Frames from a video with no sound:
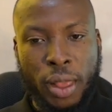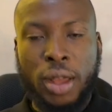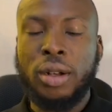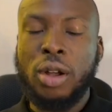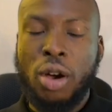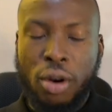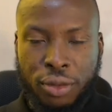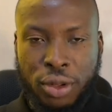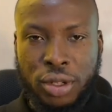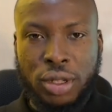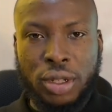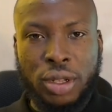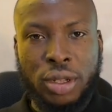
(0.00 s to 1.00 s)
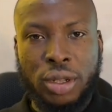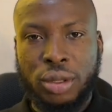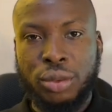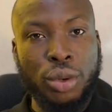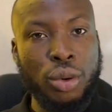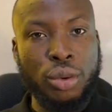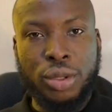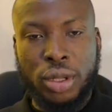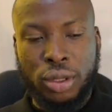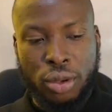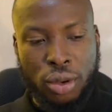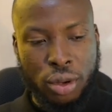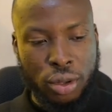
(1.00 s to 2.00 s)
And obviously in rows
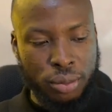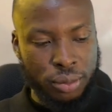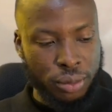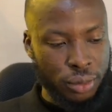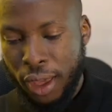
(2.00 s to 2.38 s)
and column.